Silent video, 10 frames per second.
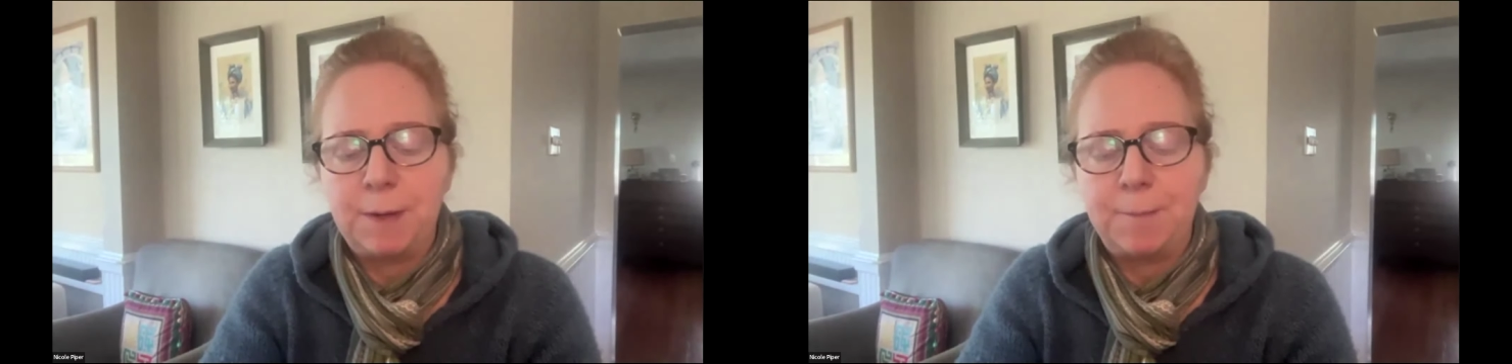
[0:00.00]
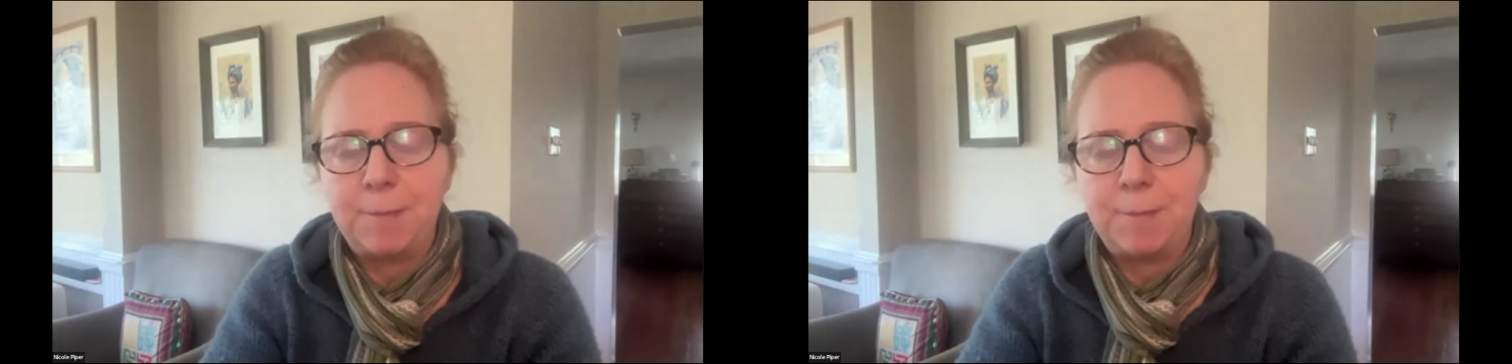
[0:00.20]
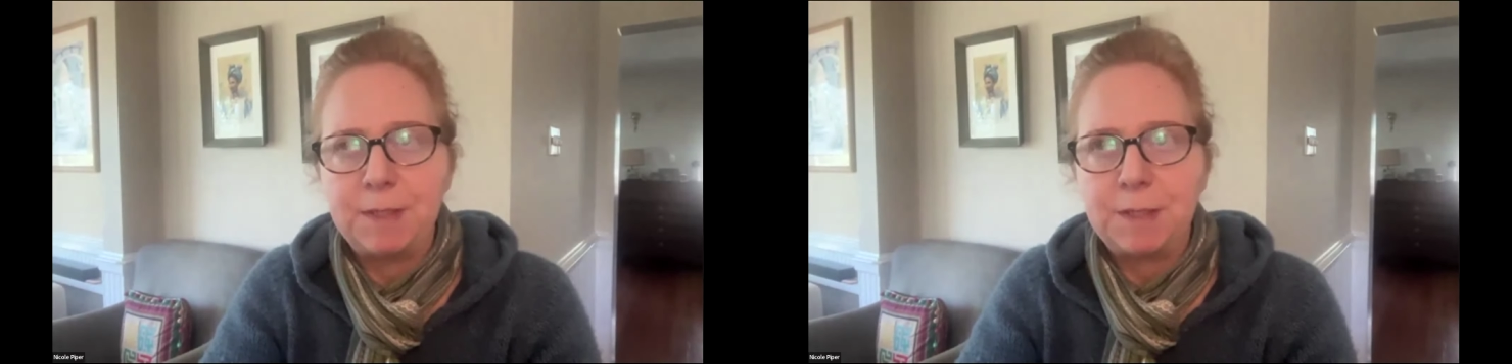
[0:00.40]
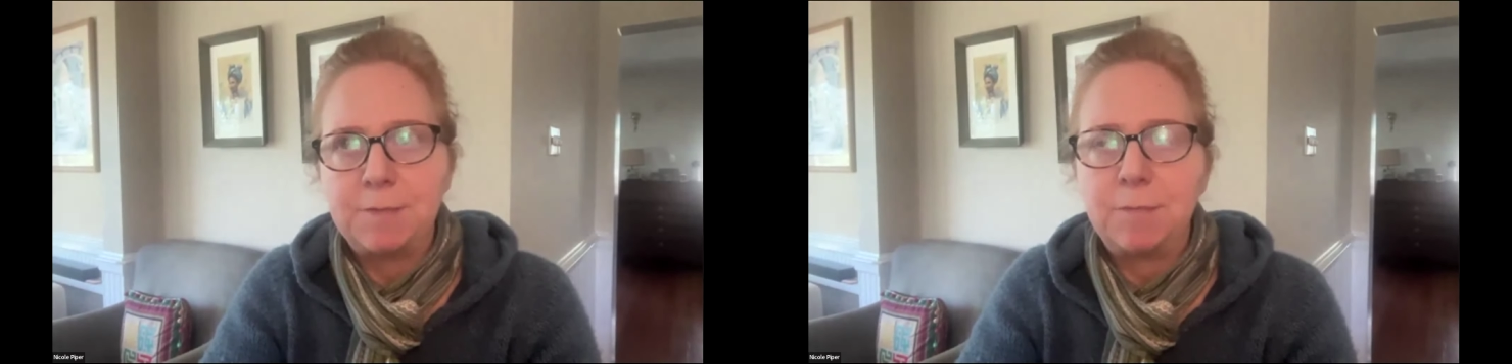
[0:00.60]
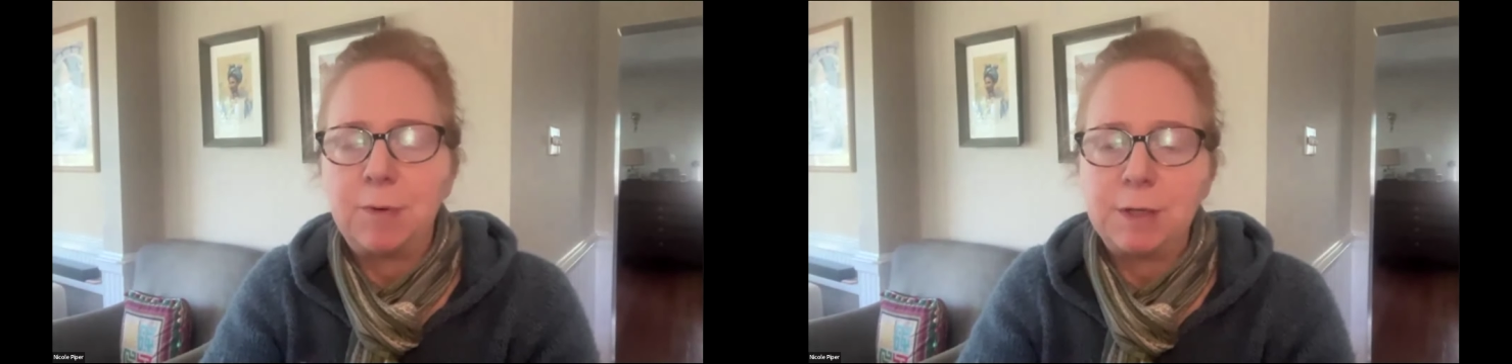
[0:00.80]

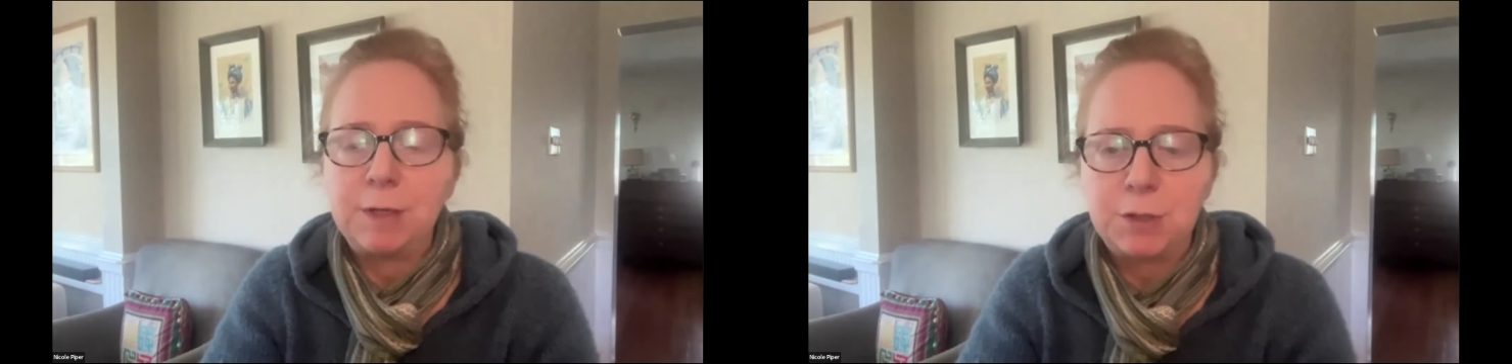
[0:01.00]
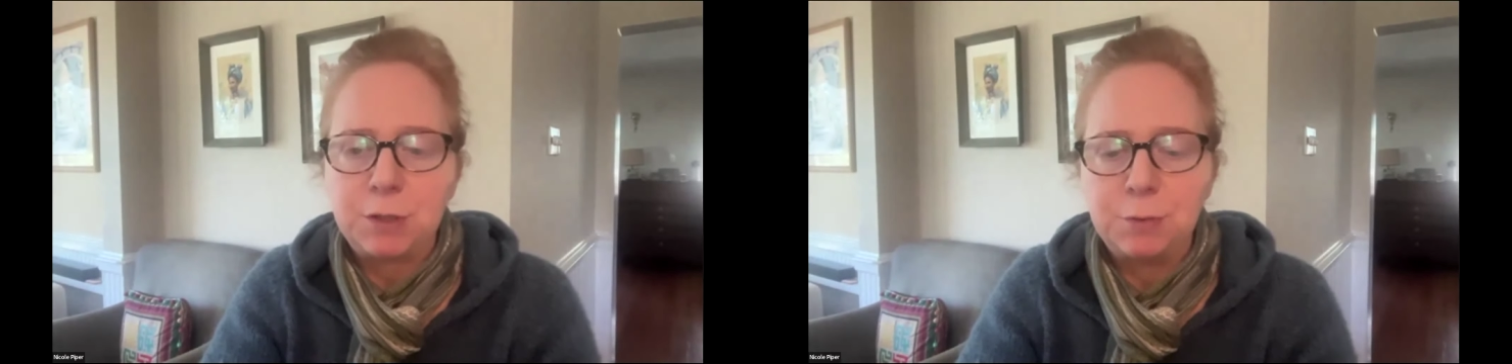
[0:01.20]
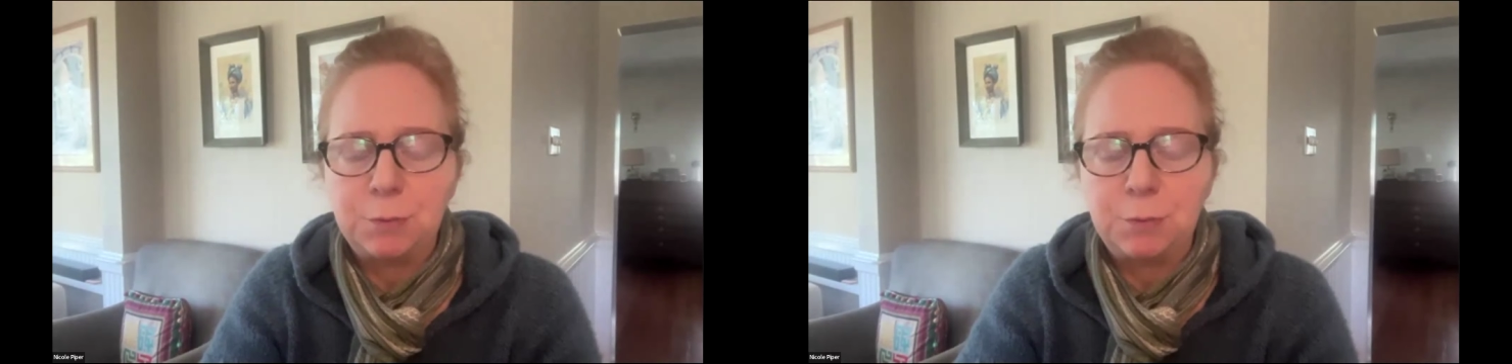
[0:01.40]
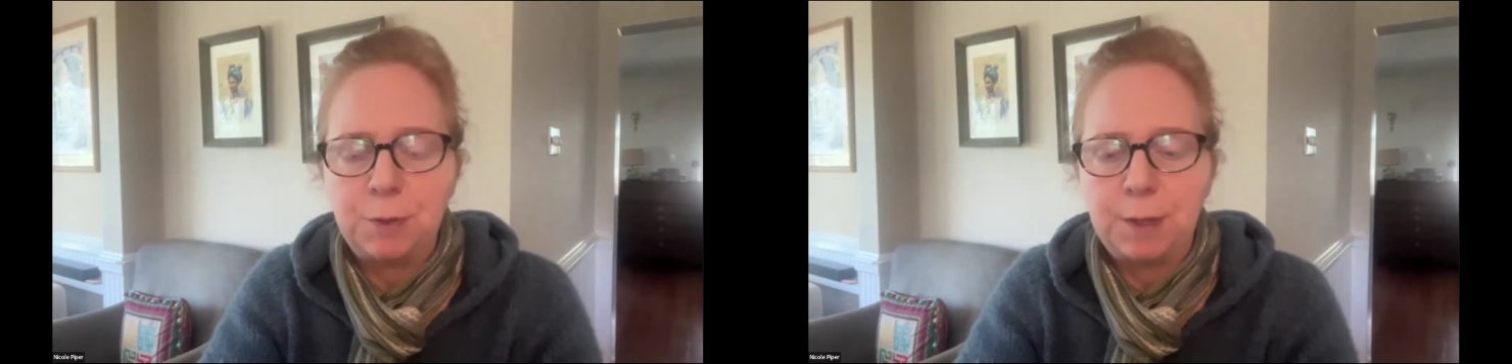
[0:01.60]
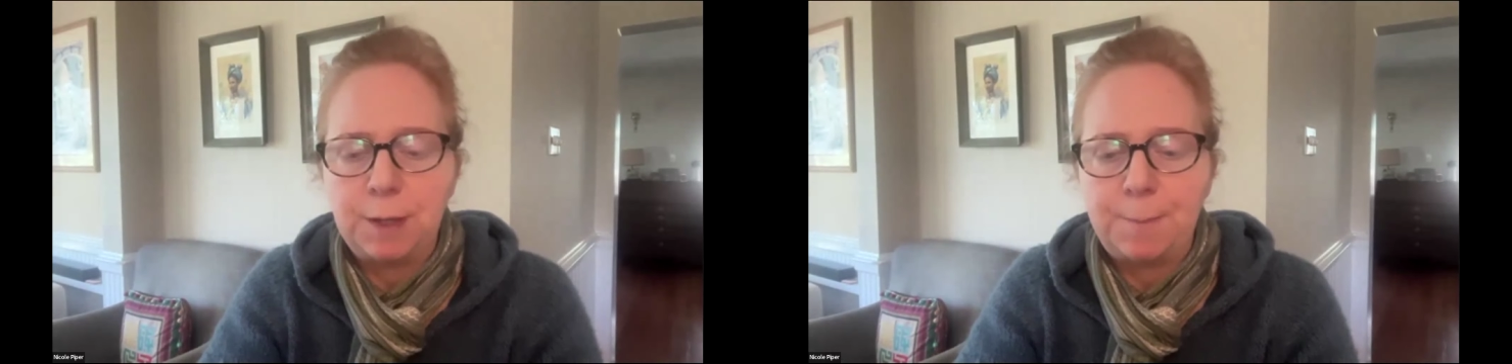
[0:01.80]
I ran
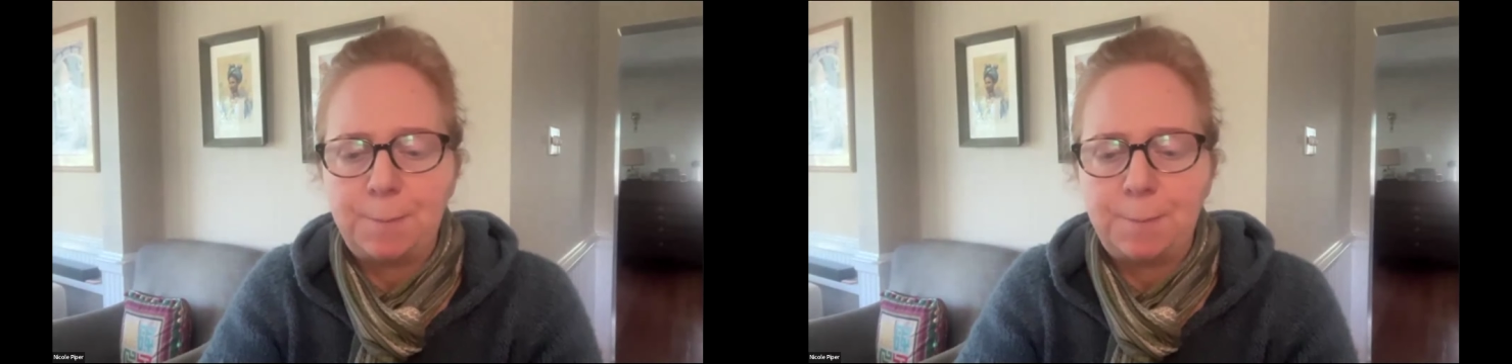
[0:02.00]
two